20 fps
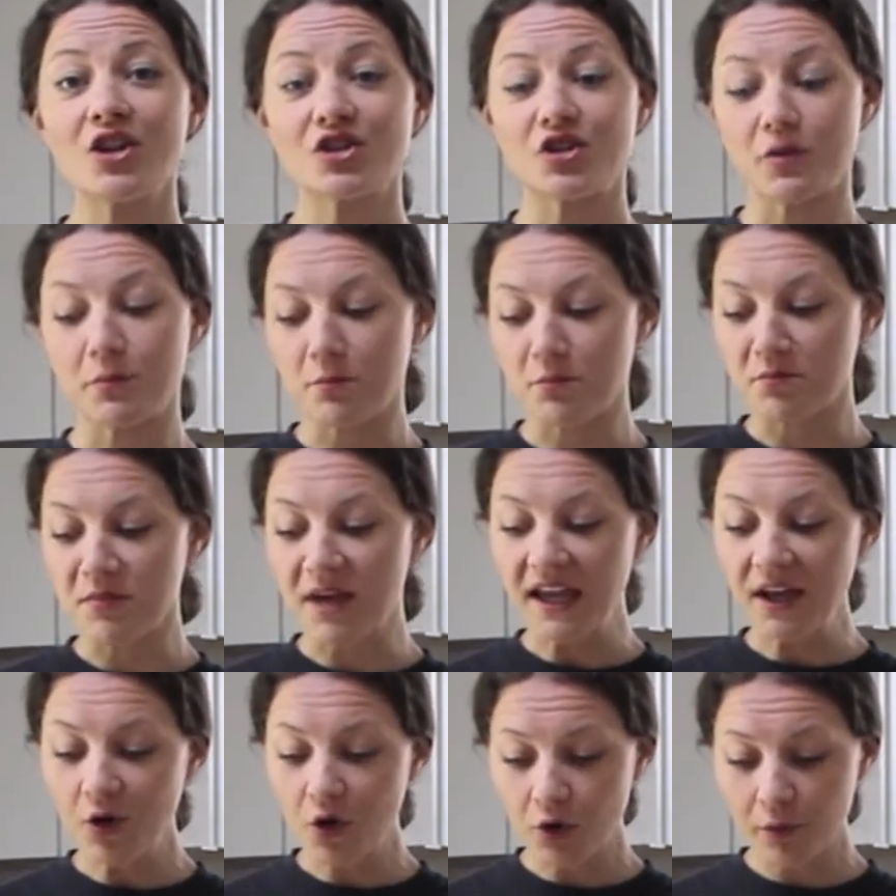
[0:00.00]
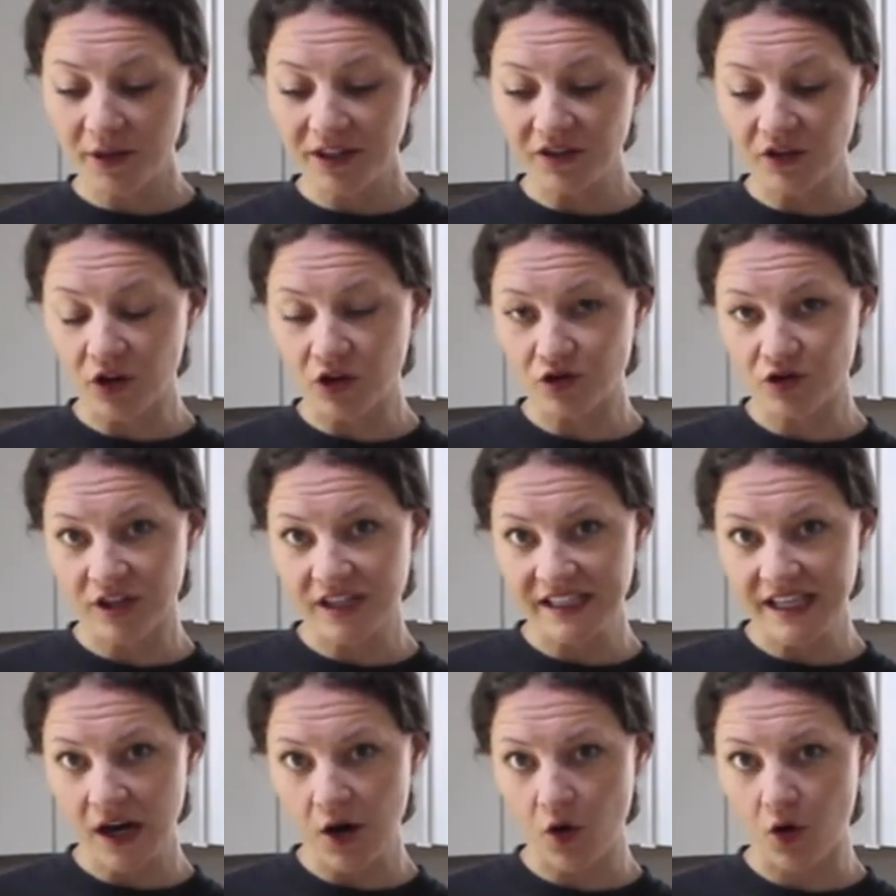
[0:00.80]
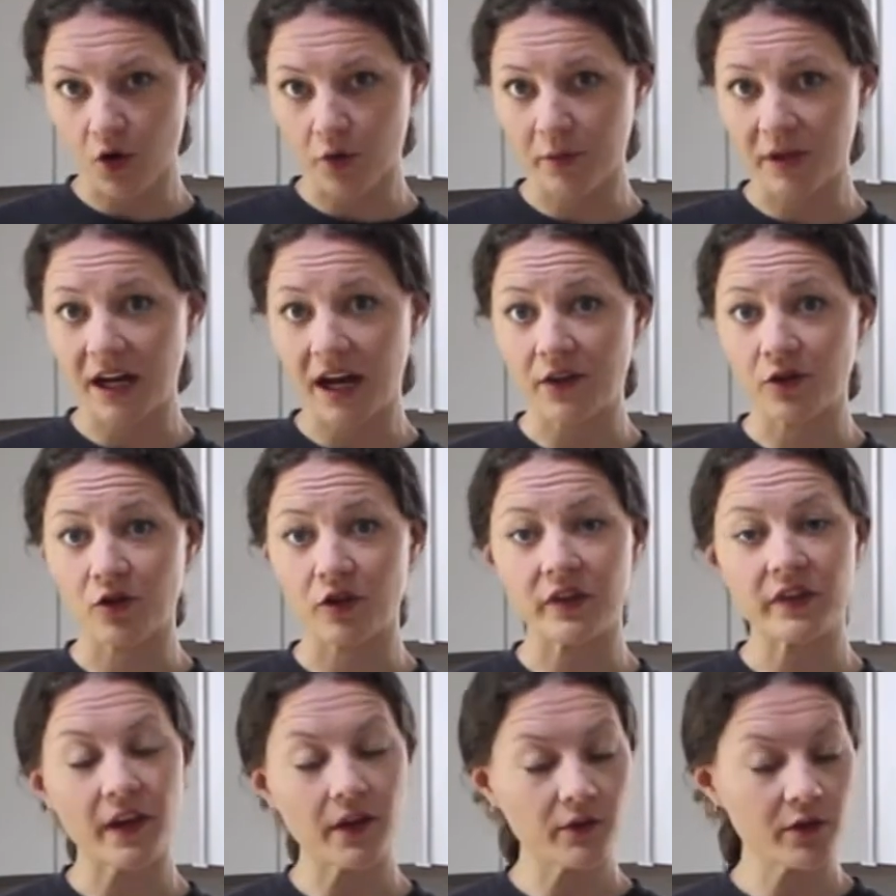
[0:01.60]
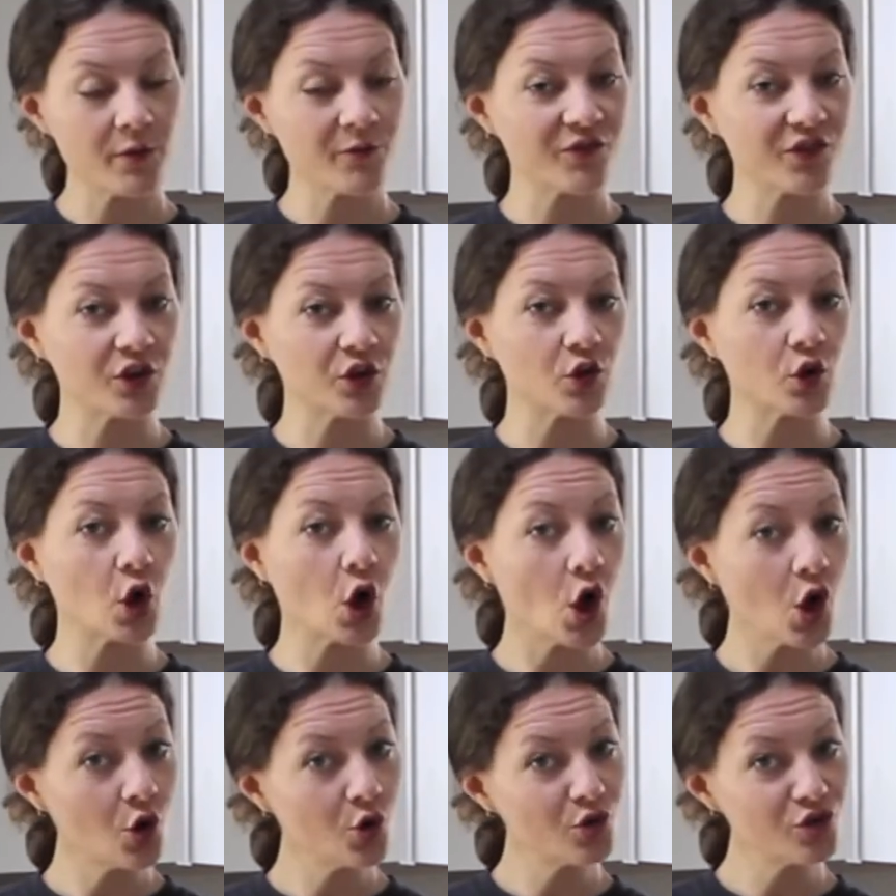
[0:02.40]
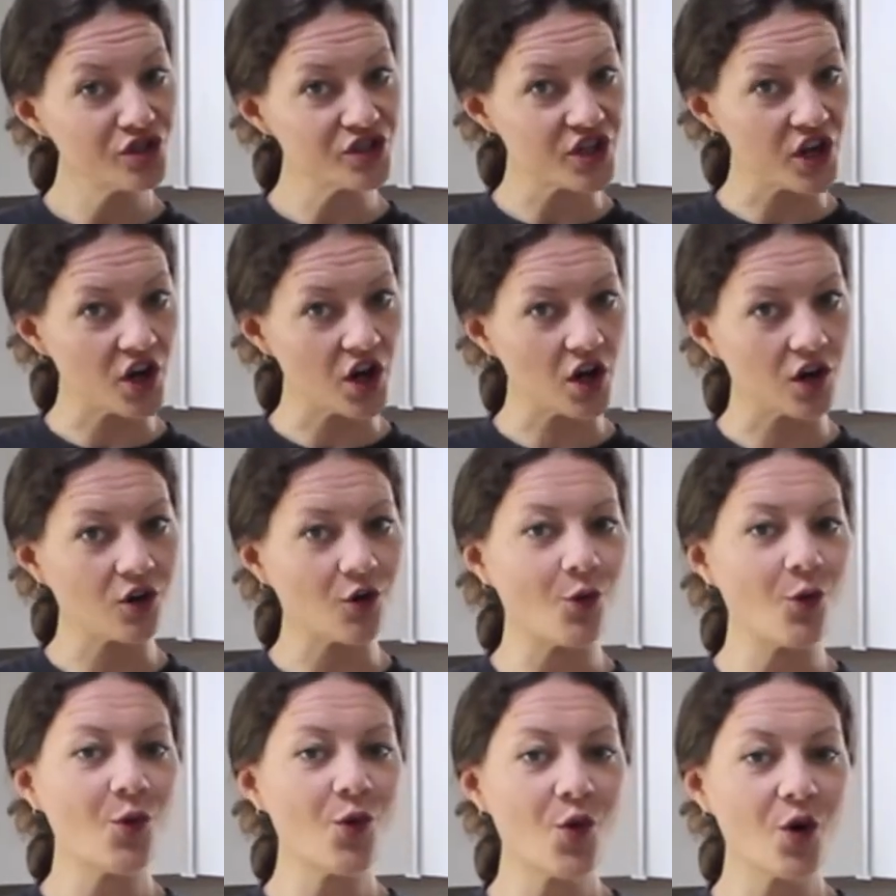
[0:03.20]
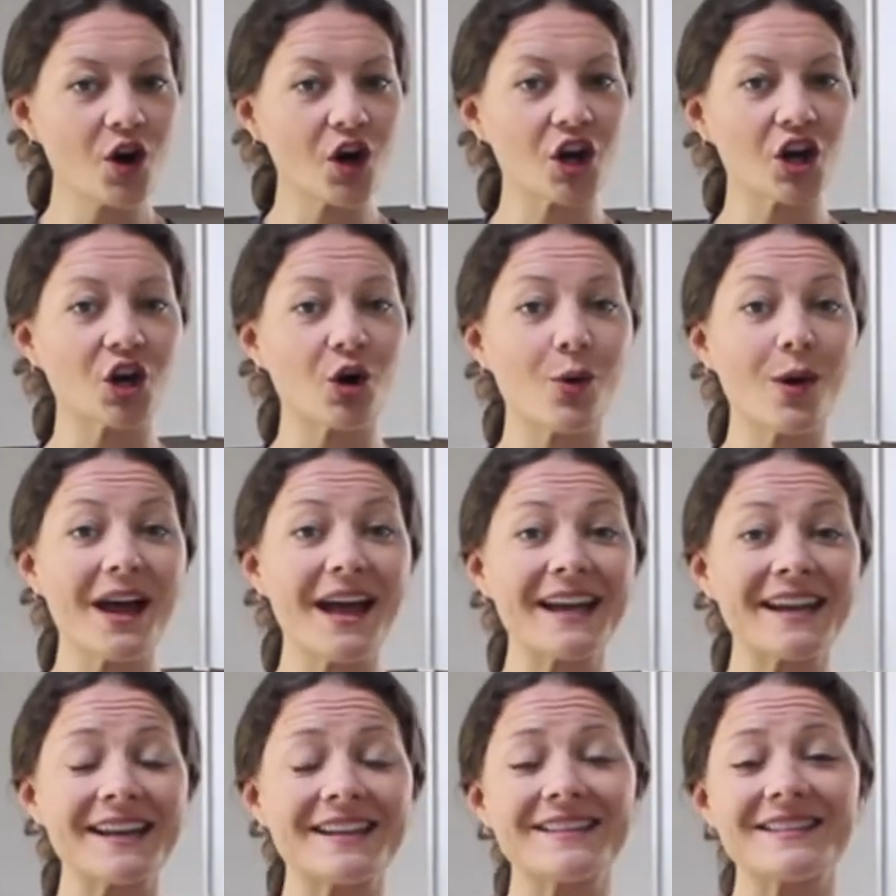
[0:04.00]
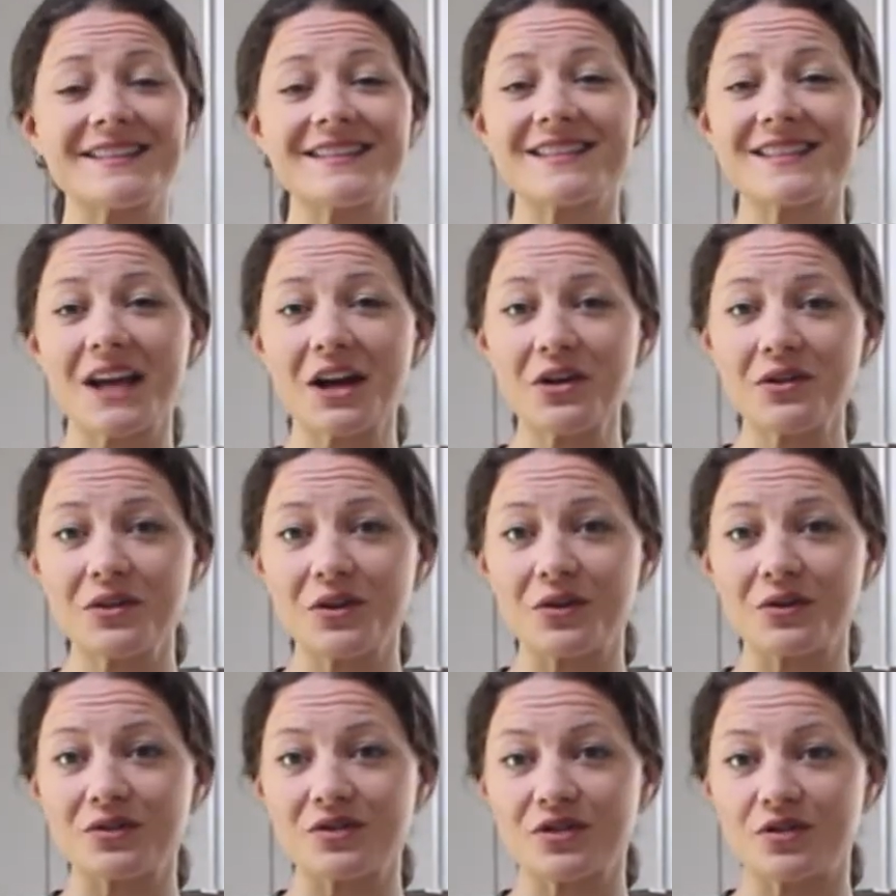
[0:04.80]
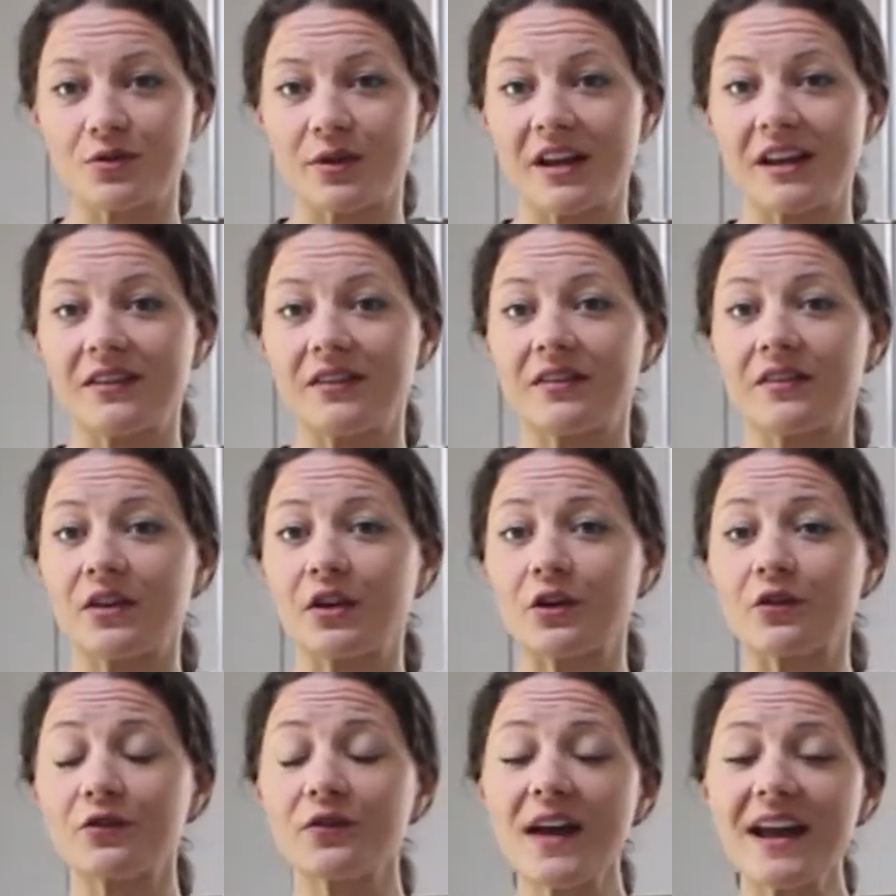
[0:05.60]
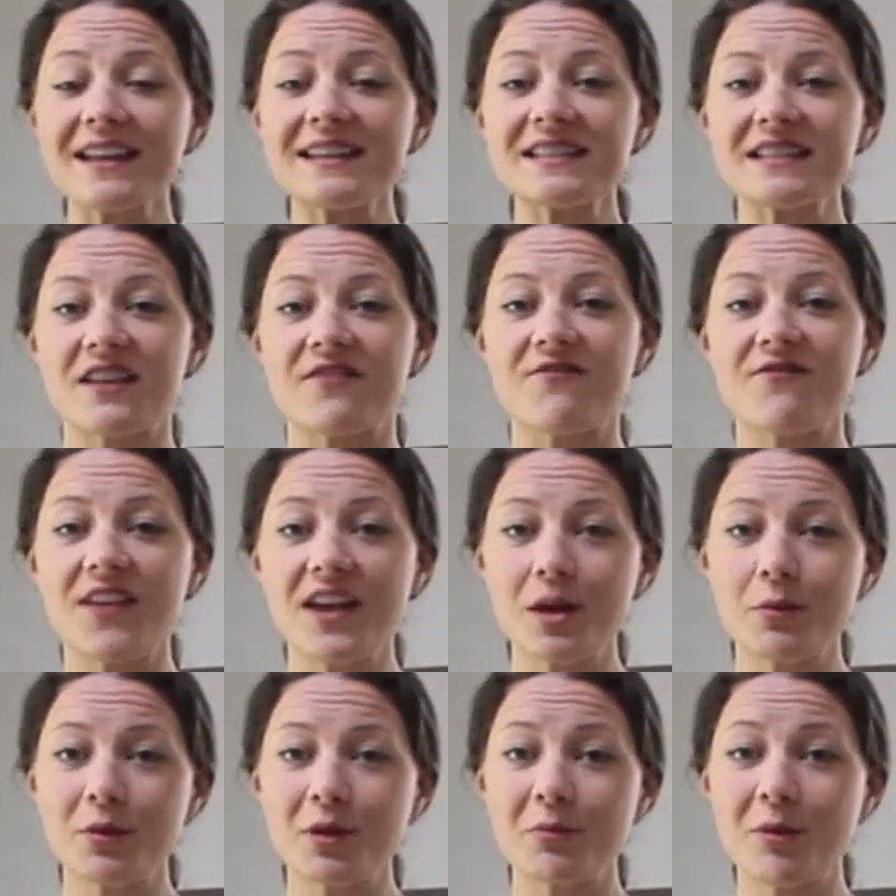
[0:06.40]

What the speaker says: to make homemade dog treats at home and either save them for your own dog or go ahead and sell those treats to your friends and family